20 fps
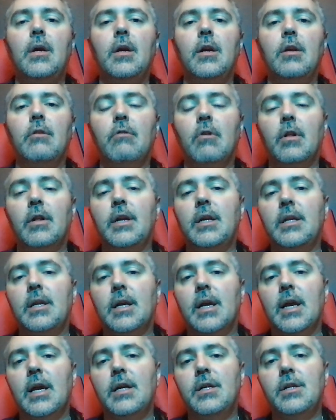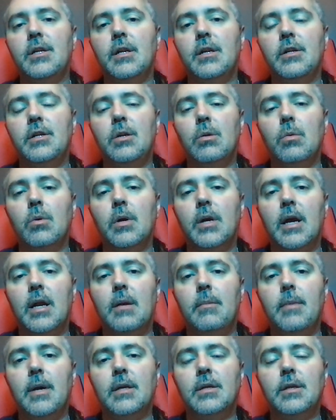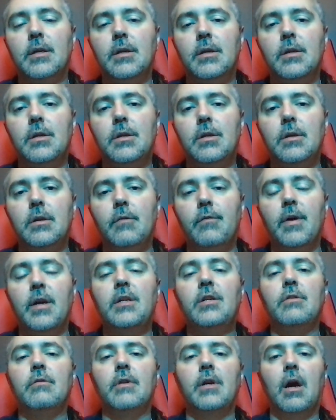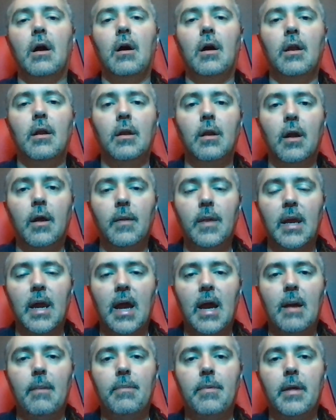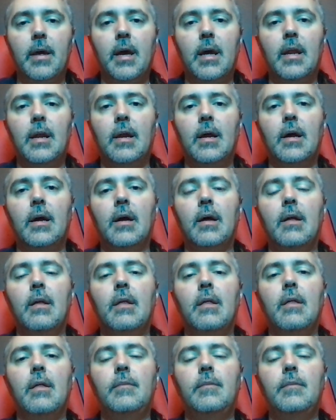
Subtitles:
Your only indication is you will get a message eventually on the app that